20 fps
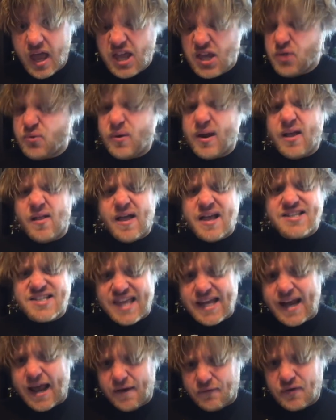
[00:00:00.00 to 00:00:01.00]
You realize
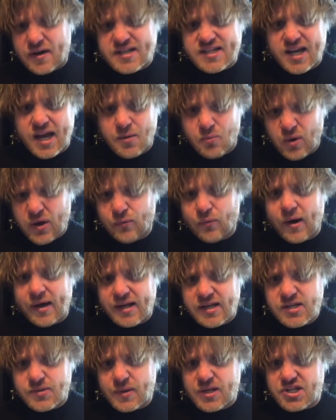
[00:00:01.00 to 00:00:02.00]
that every time we run
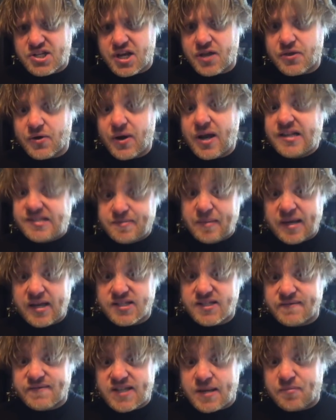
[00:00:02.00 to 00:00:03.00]
into each other, it's
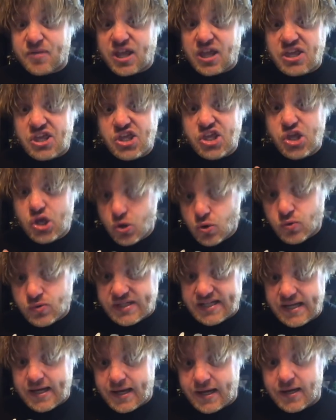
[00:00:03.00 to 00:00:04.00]
because of something you
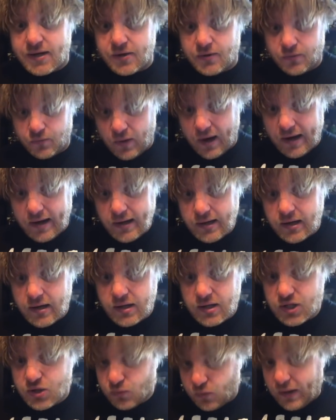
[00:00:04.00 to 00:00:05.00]
did, right?
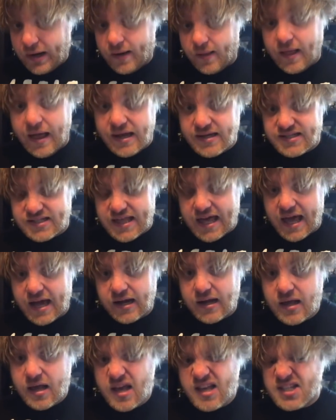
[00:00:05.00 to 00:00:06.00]
You realize that.
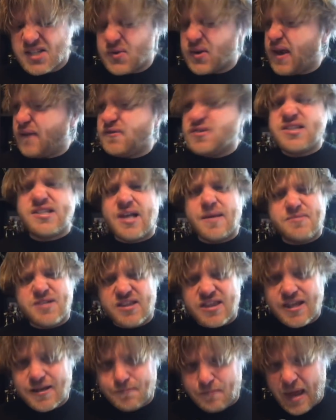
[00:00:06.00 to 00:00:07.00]
So you ever stop to
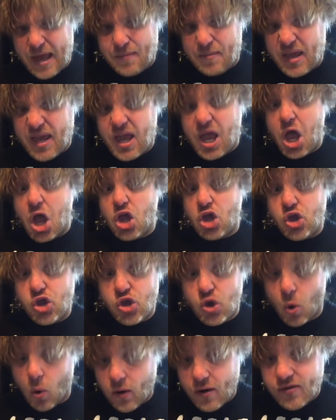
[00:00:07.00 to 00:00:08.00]
think maybe
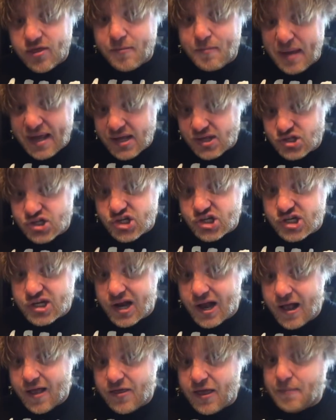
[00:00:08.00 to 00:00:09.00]
you're the
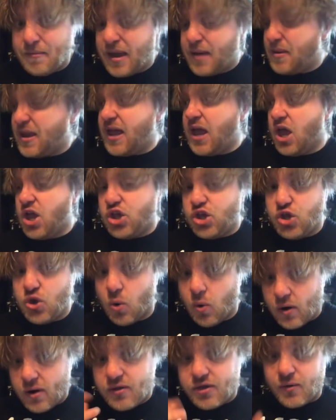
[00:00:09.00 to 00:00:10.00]
bitch? That maybe
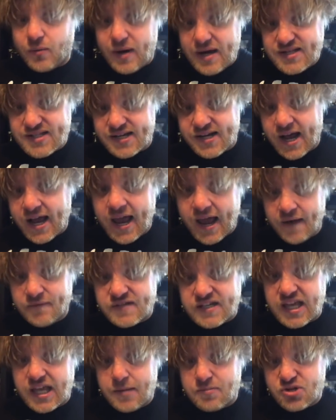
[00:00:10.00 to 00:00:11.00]
you're the reason I have
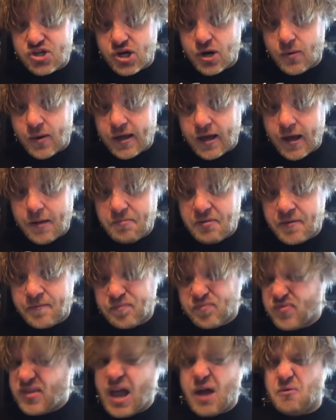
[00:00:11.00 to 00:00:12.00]
to keep showing up?
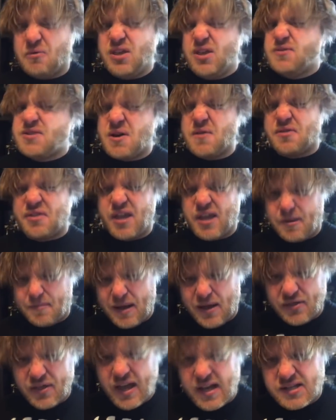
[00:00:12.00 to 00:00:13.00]
No, you don't think
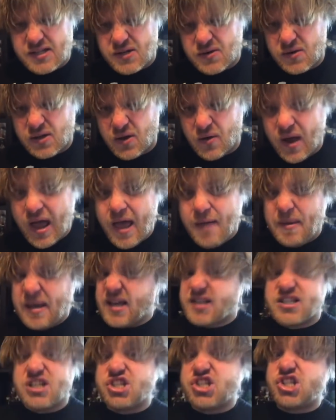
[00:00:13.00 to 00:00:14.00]
about that, do you?
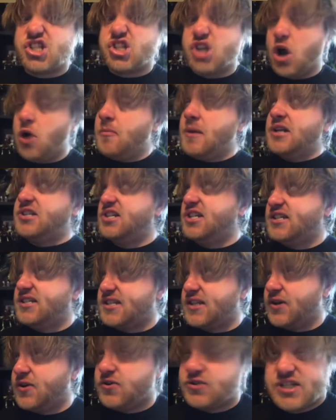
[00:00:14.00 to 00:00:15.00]
Because it's so much
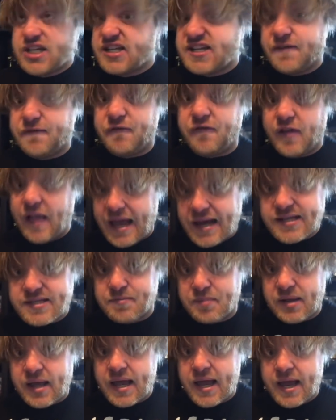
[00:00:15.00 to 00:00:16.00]
easier to deflect
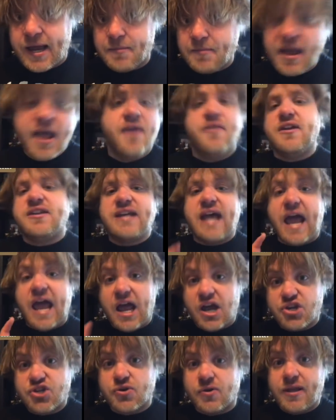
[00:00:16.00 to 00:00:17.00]
blame than to
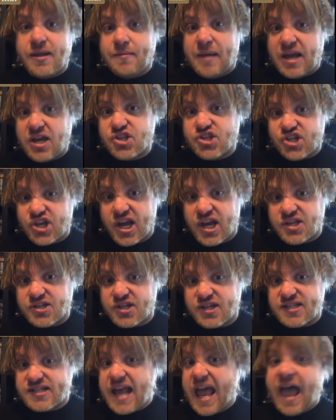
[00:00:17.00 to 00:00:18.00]
actually make
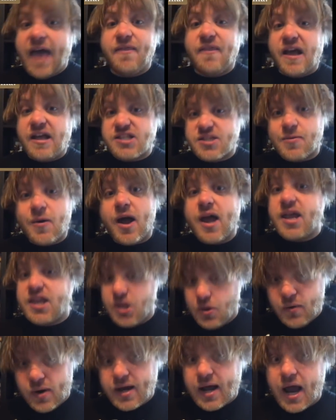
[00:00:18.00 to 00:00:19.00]
changes. And that's why
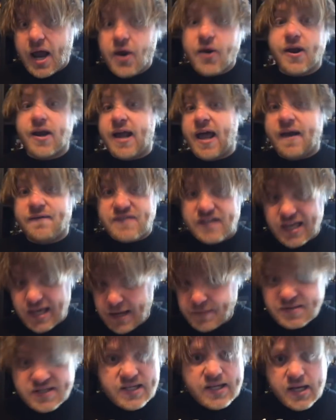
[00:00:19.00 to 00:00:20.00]
you and I are going to have to
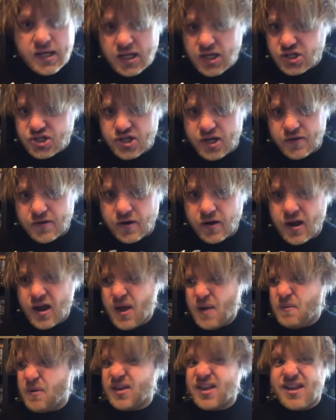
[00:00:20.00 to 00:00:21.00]
keep seeing each other.
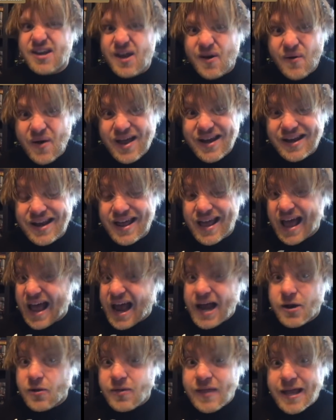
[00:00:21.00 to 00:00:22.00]
Well, you know what?
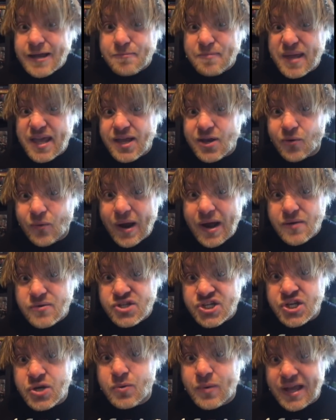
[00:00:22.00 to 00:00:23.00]
I don't like being
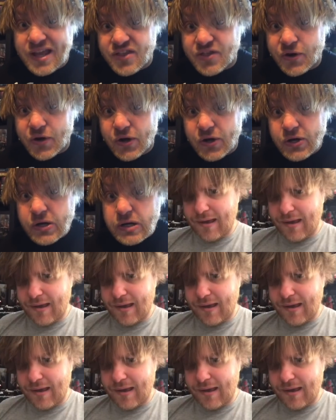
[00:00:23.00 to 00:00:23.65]
around you either.